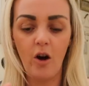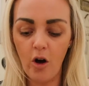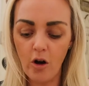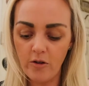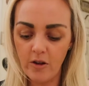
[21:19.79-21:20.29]

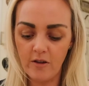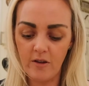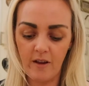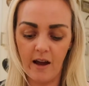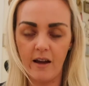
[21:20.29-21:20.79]
All the
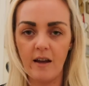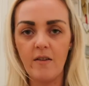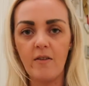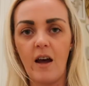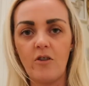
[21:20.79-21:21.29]

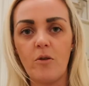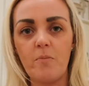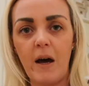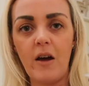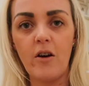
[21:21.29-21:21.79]
designs are
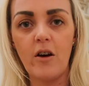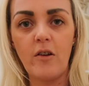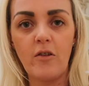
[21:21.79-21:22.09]
done by her,